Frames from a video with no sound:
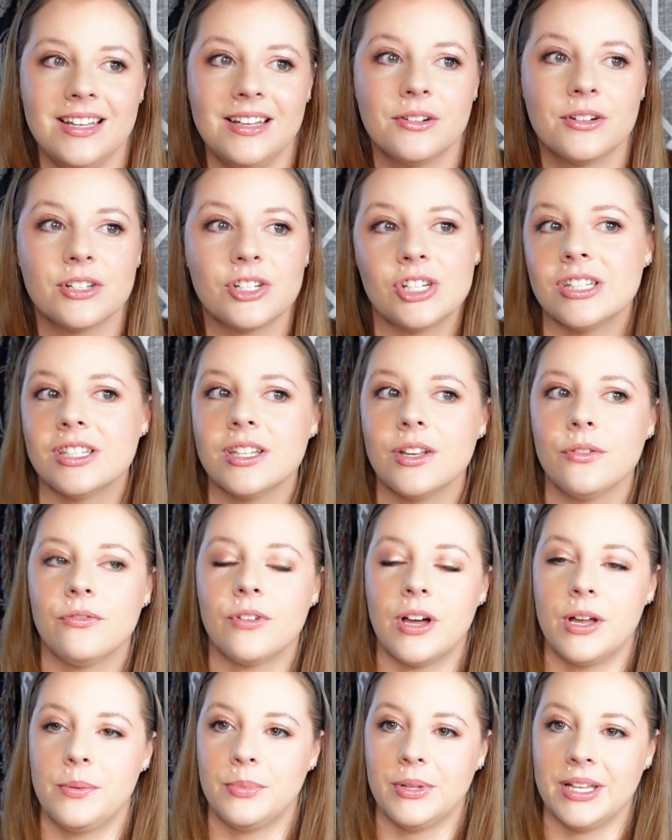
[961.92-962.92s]
It was just a
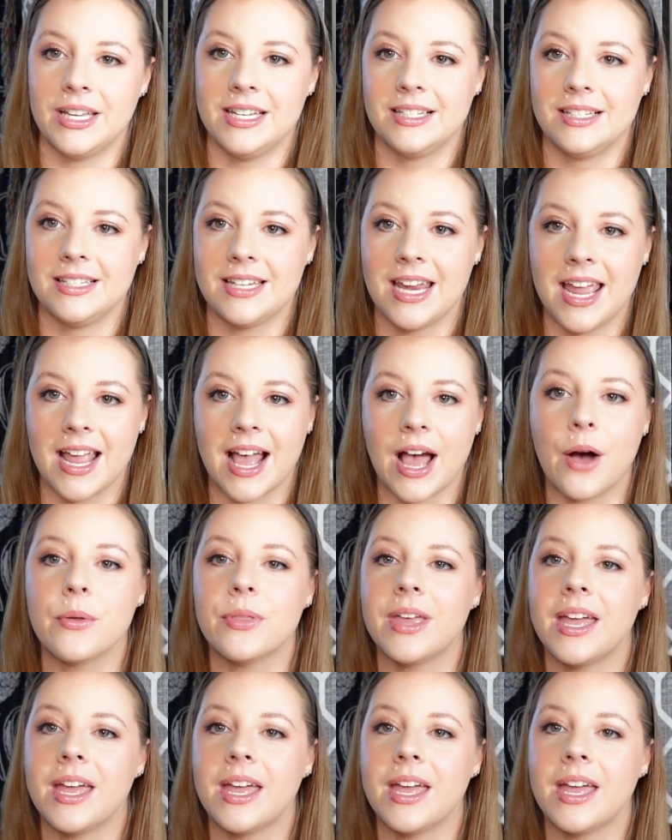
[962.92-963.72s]
fun place to hang out.